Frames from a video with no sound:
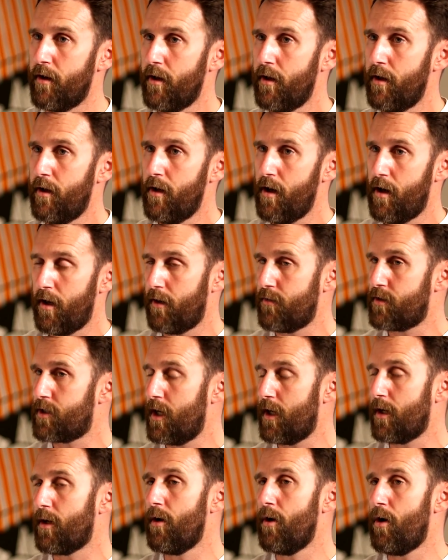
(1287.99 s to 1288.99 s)
Mm. And I've
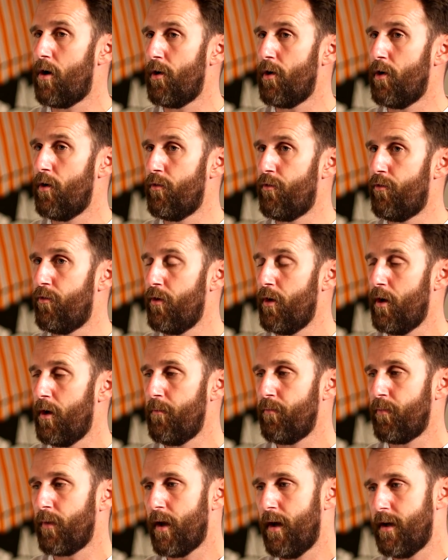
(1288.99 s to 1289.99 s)
seen a lot of,
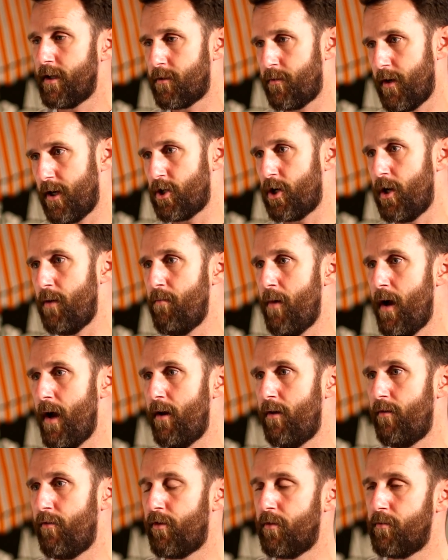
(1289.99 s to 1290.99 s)
especially
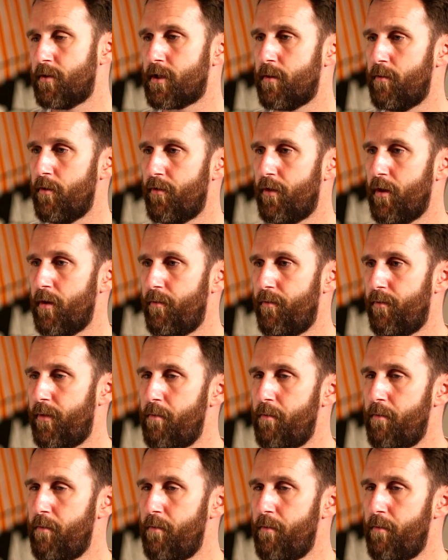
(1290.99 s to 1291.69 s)
men from some of the,